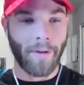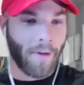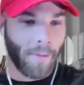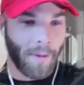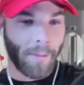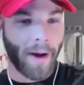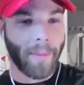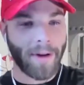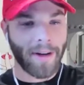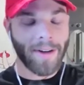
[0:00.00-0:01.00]
government
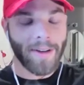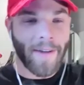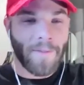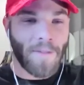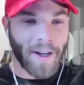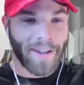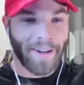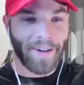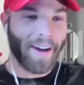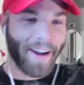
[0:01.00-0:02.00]
property." And I was like, "Fuck you!" I